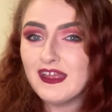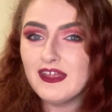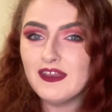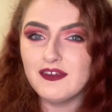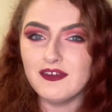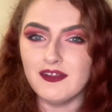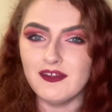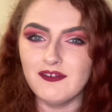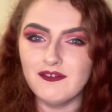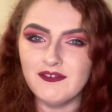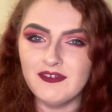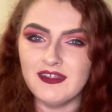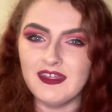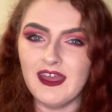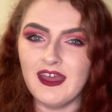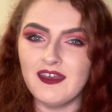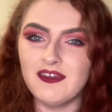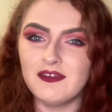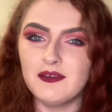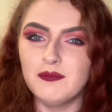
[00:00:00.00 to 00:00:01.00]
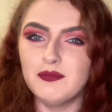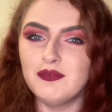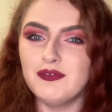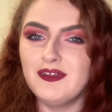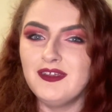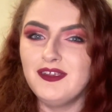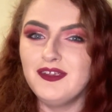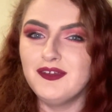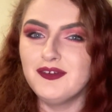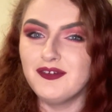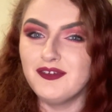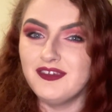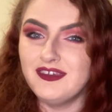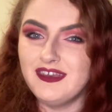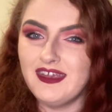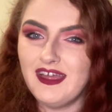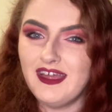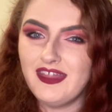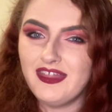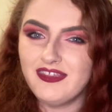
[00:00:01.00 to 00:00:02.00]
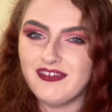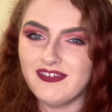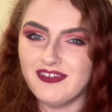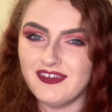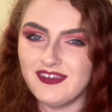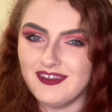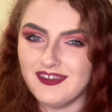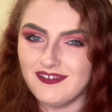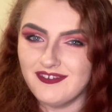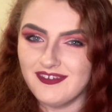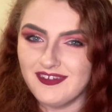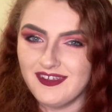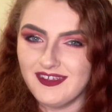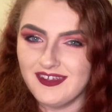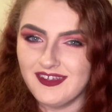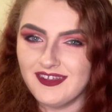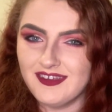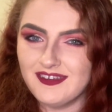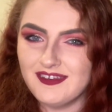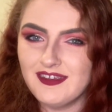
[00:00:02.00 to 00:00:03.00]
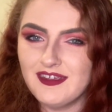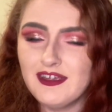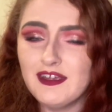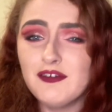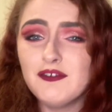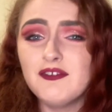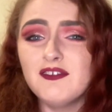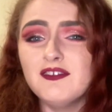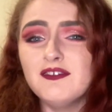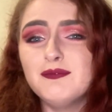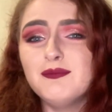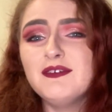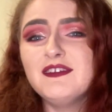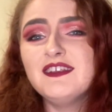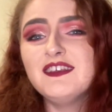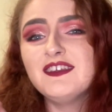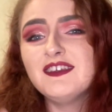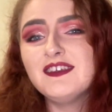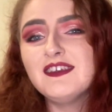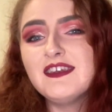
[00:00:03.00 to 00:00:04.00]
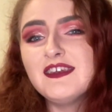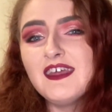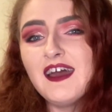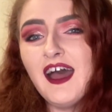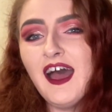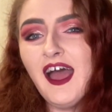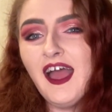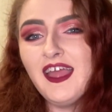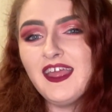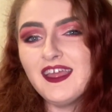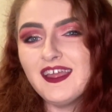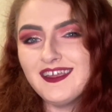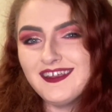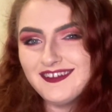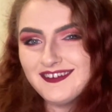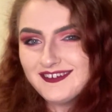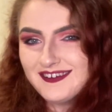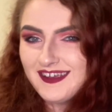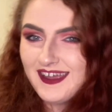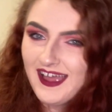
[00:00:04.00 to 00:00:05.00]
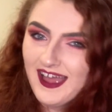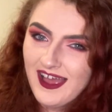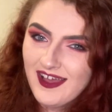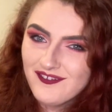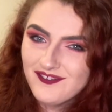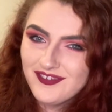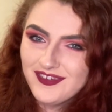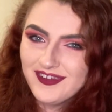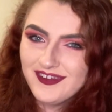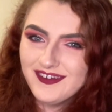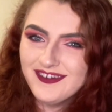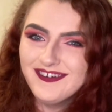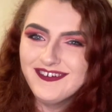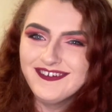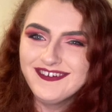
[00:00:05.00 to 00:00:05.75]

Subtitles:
don't forget to bring your death certificate, we've been dying to have you.